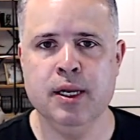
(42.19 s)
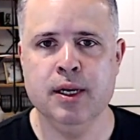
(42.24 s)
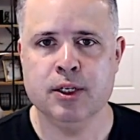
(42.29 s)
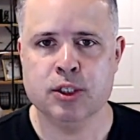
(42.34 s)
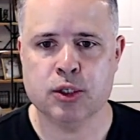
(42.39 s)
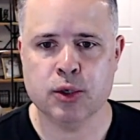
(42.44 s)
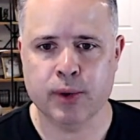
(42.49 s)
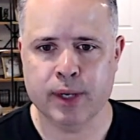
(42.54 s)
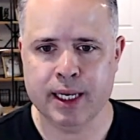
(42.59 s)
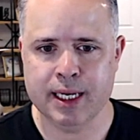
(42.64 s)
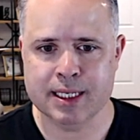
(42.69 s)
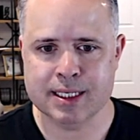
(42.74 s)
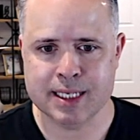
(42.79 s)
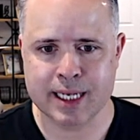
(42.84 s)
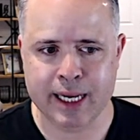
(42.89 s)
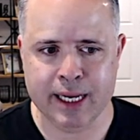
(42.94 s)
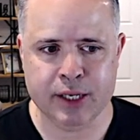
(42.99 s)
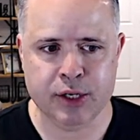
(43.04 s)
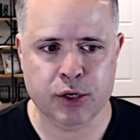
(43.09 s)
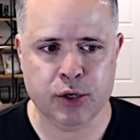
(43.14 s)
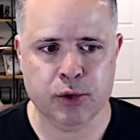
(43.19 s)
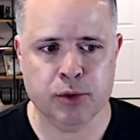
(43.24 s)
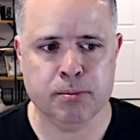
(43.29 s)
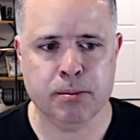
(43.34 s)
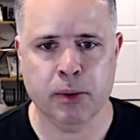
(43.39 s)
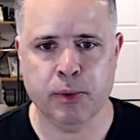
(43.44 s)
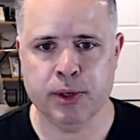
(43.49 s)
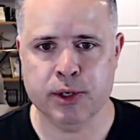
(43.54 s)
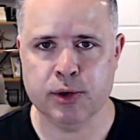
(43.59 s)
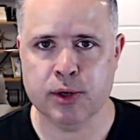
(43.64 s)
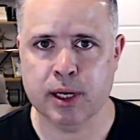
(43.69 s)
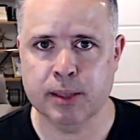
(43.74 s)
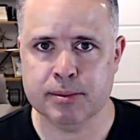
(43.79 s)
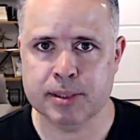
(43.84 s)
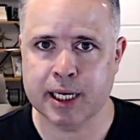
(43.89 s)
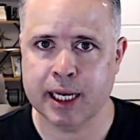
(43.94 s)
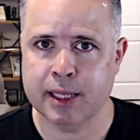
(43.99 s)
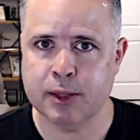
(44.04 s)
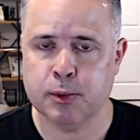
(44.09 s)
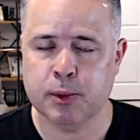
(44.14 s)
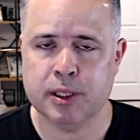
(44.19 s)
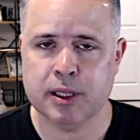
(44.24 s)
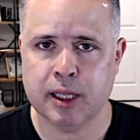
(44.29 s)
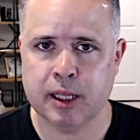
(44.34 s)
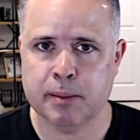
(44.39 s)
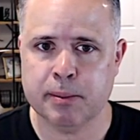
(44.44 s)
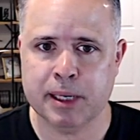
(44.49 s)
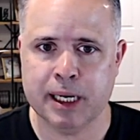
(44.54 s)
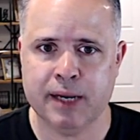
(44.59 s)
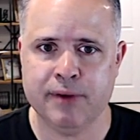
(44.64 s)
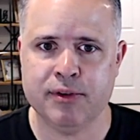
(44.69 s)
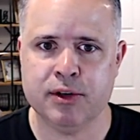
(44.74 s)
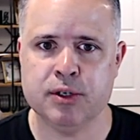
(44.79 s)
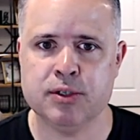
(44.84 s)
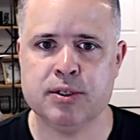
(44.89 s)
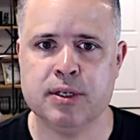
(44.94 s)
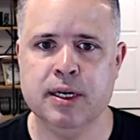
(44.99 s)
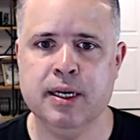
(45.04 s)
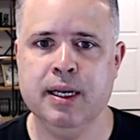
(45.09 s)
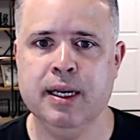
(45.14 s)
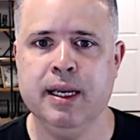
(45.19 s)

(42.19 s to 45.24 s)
So he is in you, but when you come together with other believers,